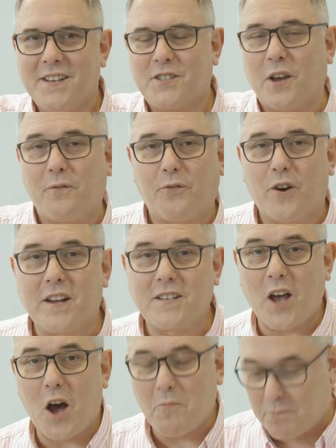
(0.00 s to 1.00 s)
So for
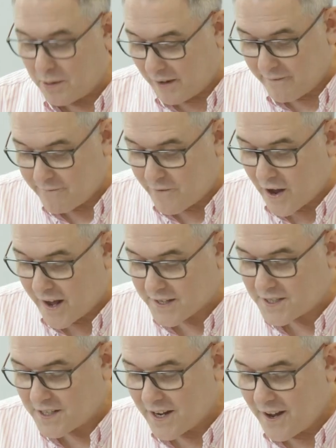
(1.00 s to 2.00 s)
example, in
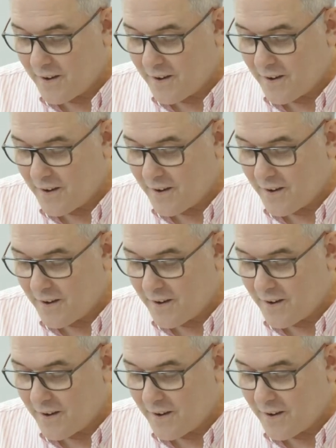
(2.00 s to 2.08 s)
verse